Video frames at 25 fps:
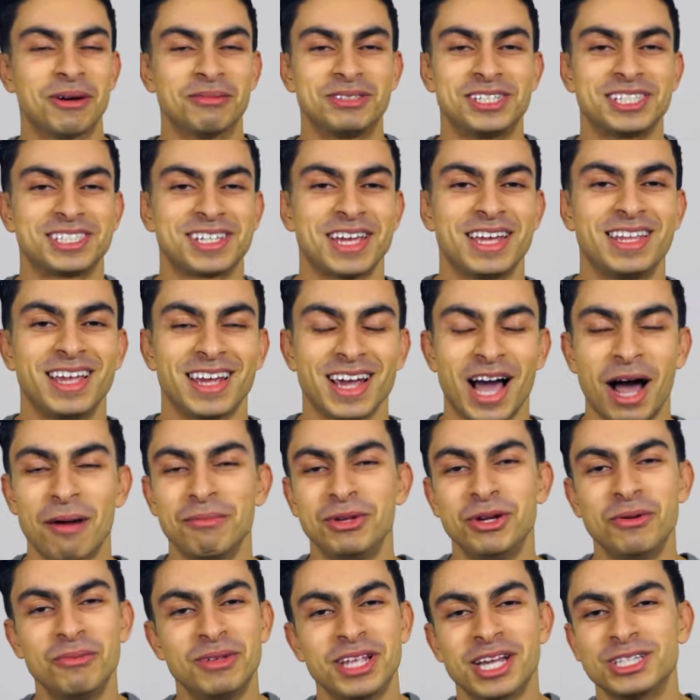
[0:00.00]
I'm just kidding. I'm
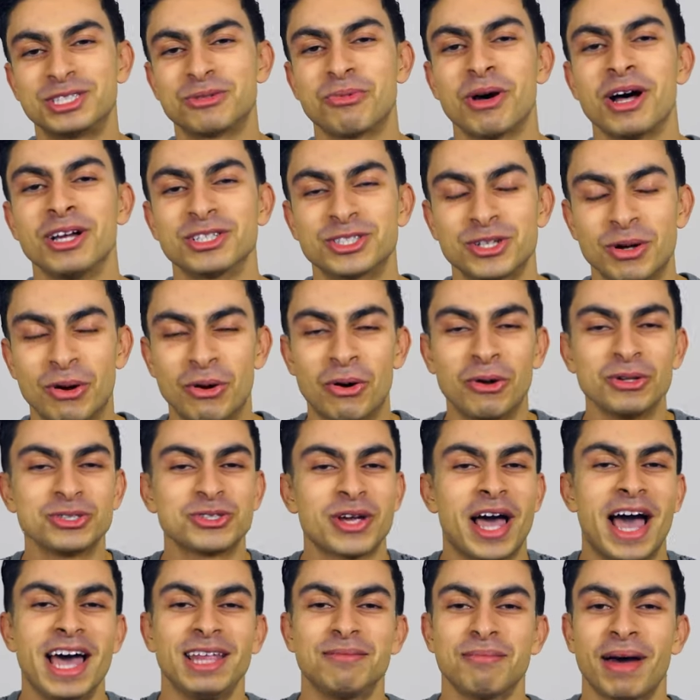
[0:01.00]
human as well, so I
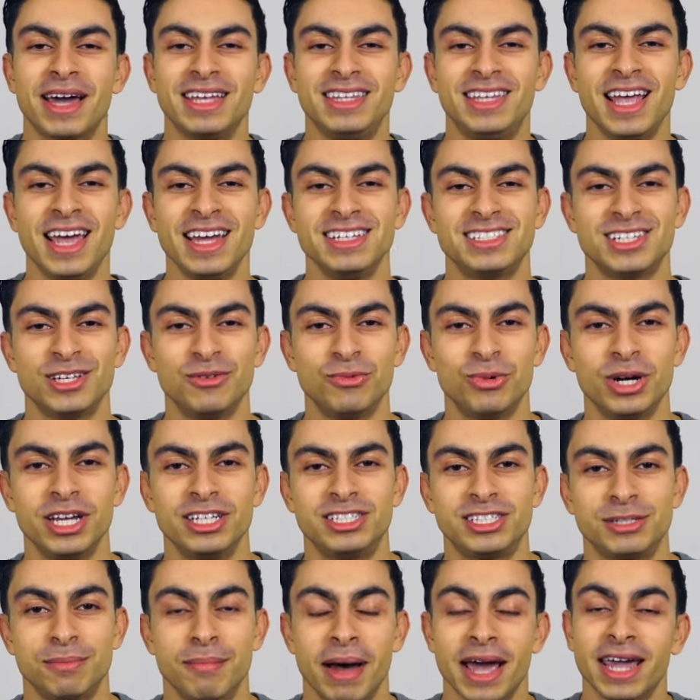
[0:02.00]
also had my days in
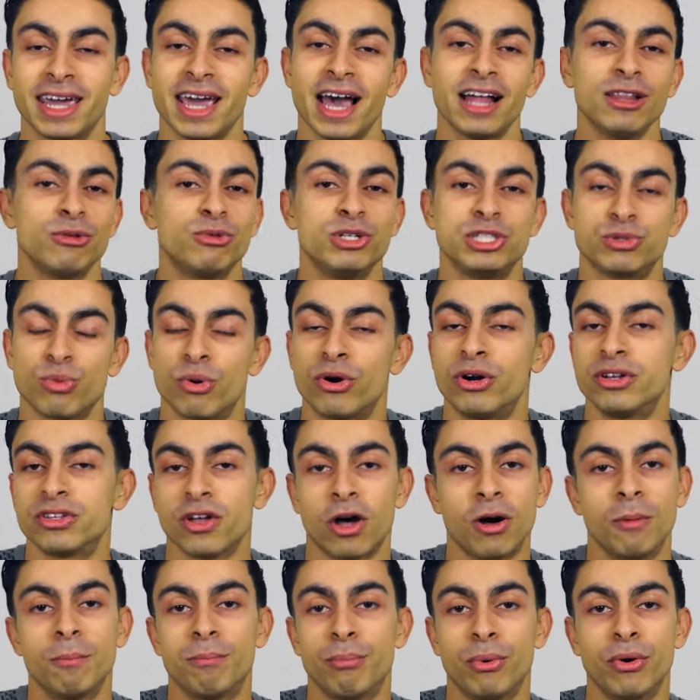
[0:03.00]
which my calories weren't
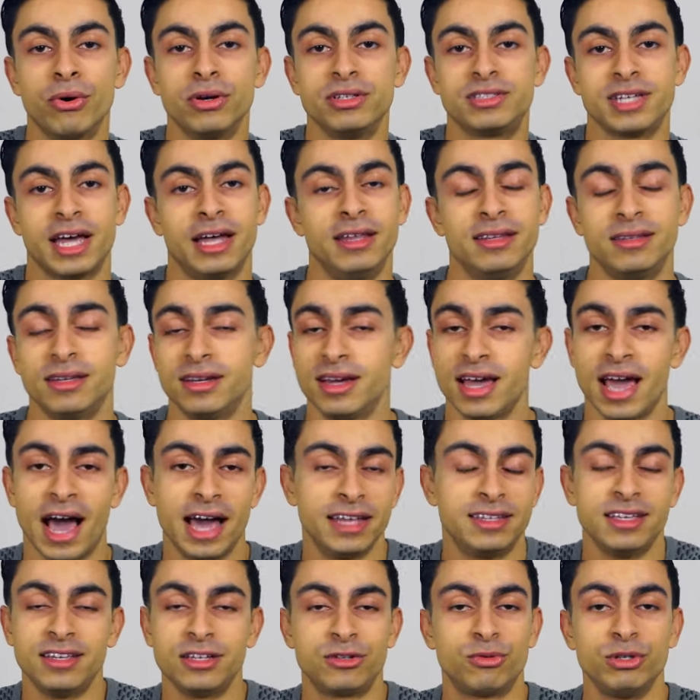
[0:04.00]
on point and I
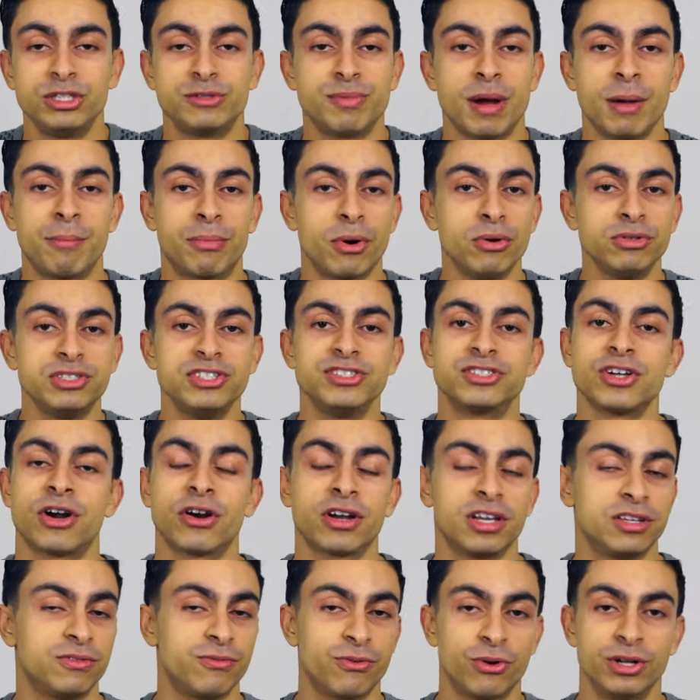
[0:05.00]
didn't reach my protein
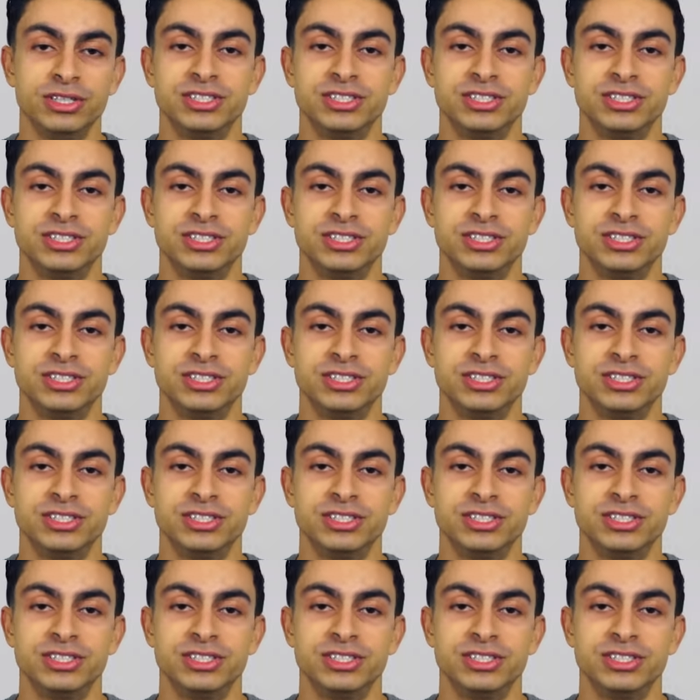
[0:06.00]
target, for